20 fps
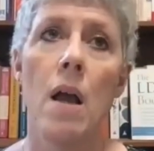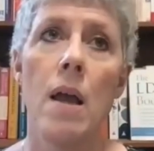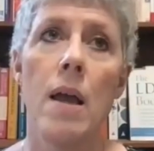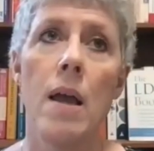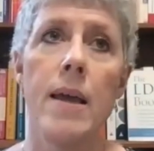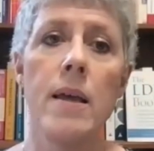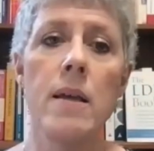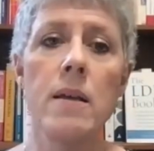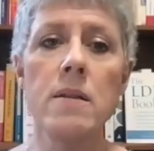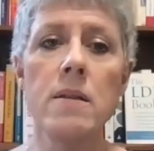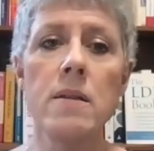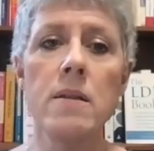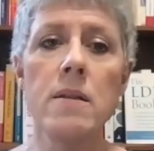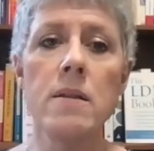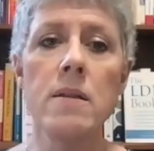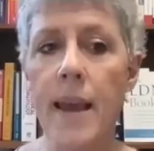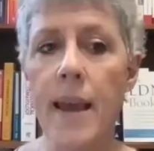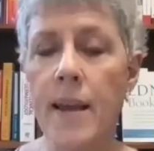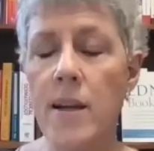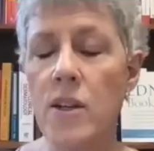is the
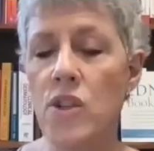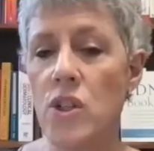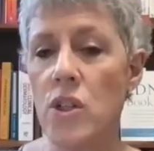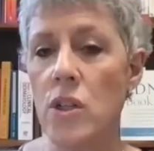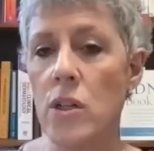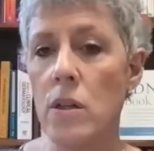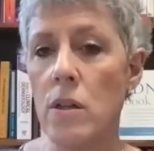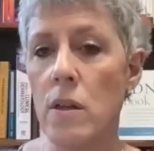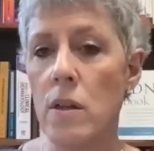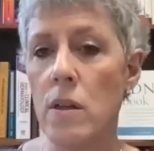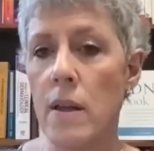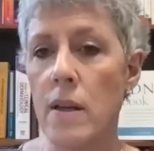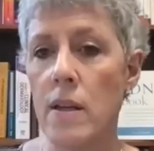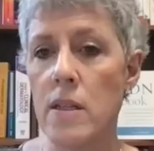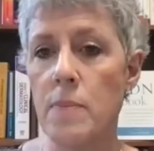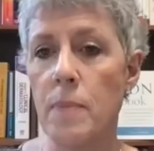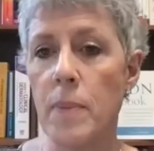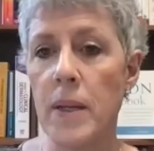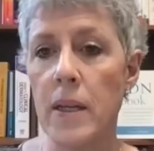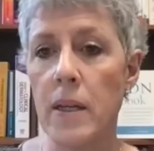medication that
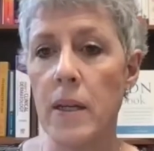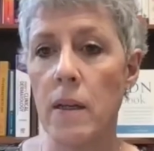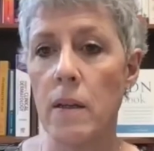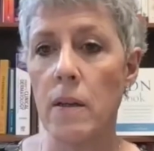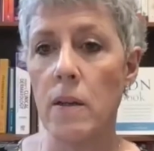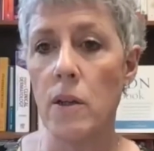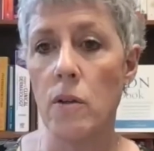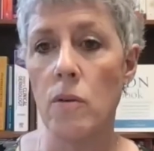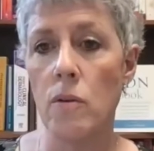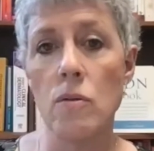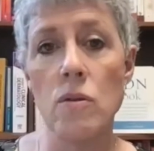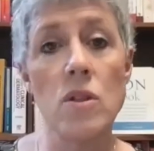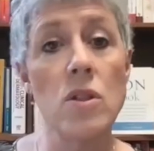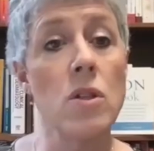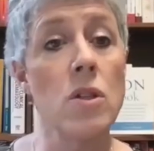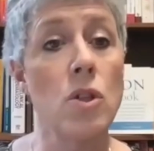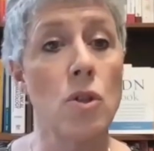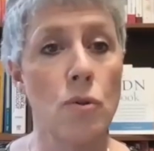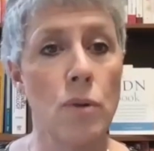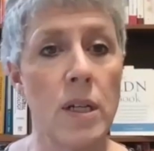is being used
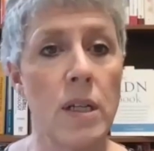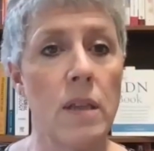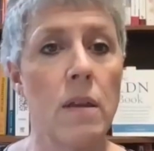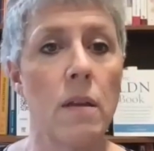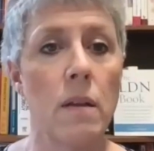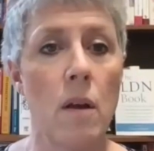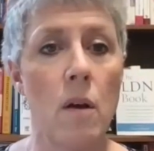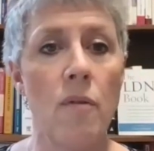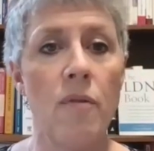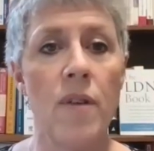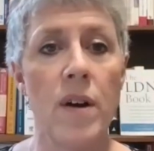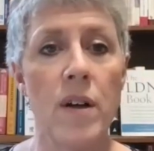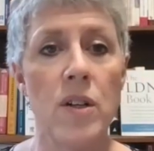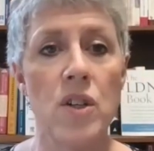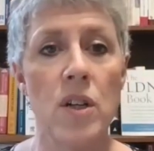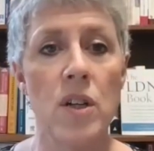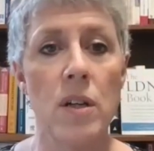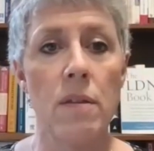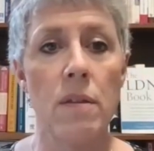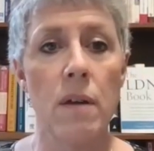to treat the low
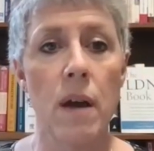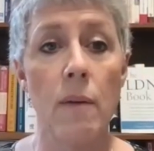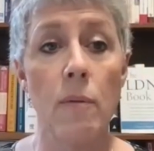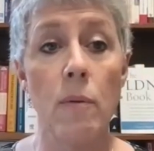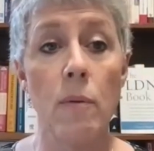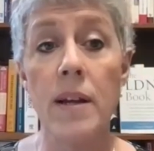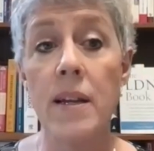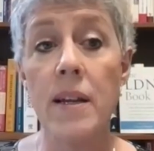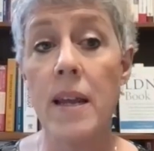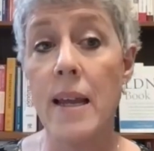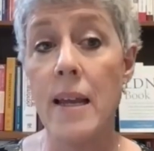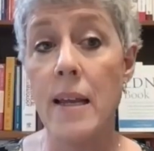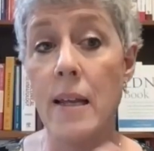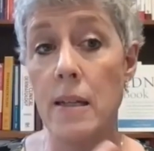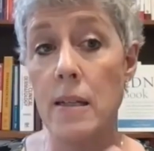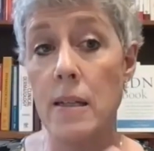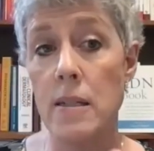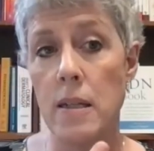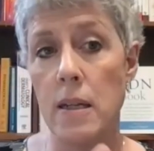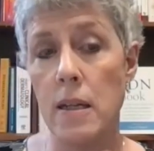functioning thyroid,
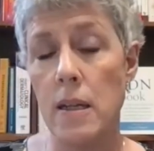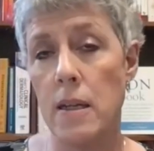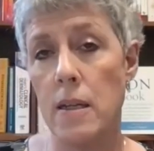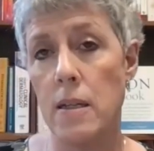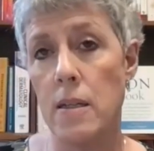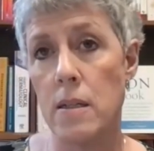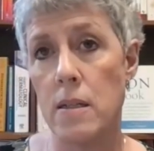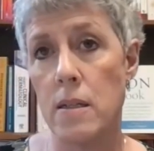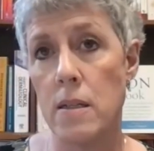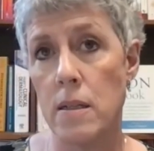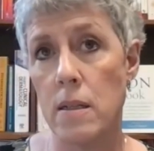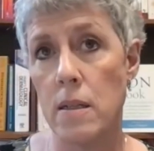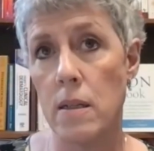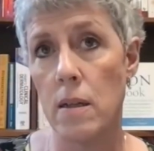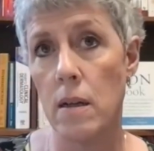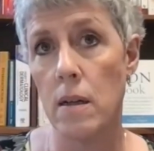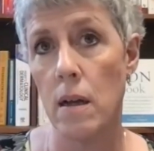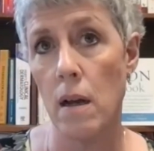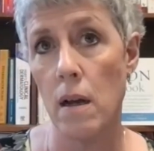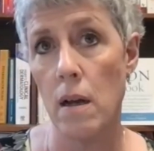is it
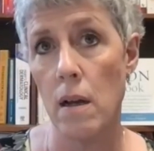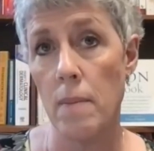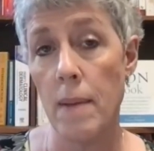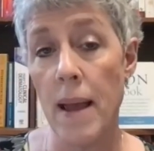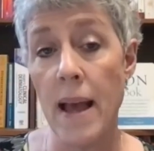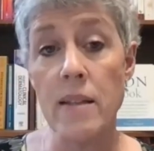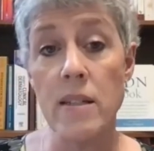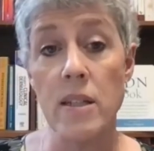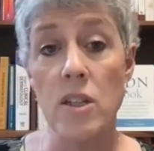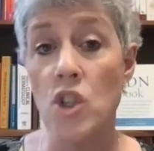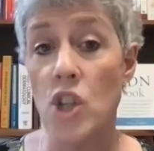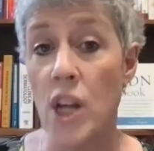has it